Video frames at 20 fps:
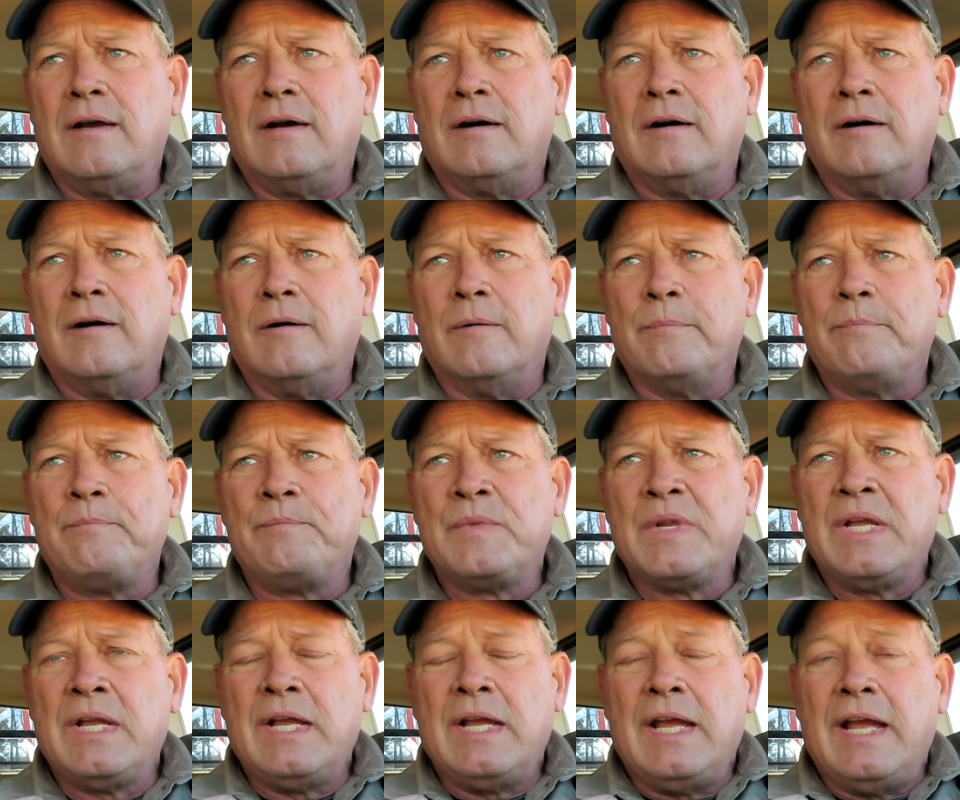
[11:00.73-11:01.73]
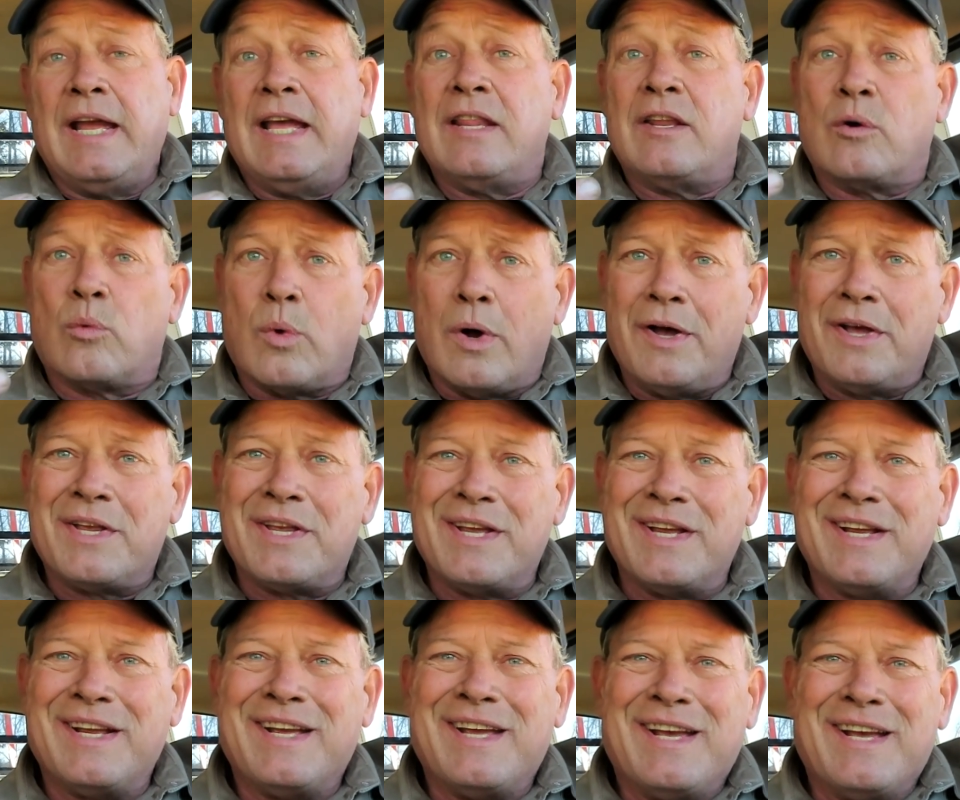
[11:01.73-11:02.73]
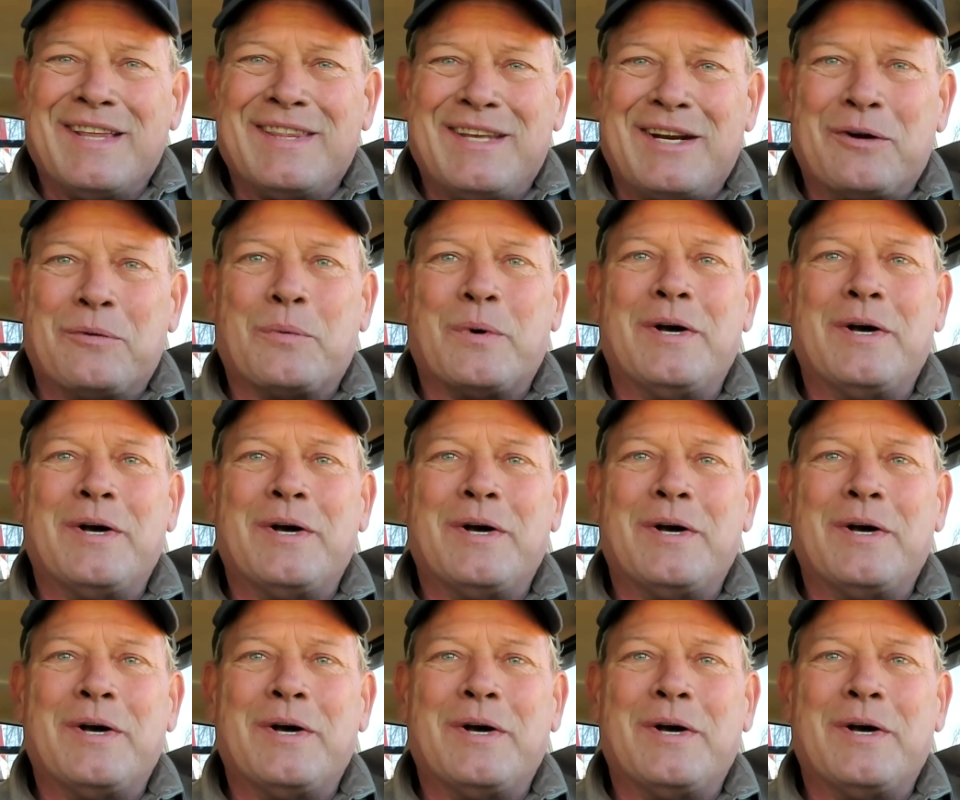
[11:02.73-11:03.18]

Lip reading: And there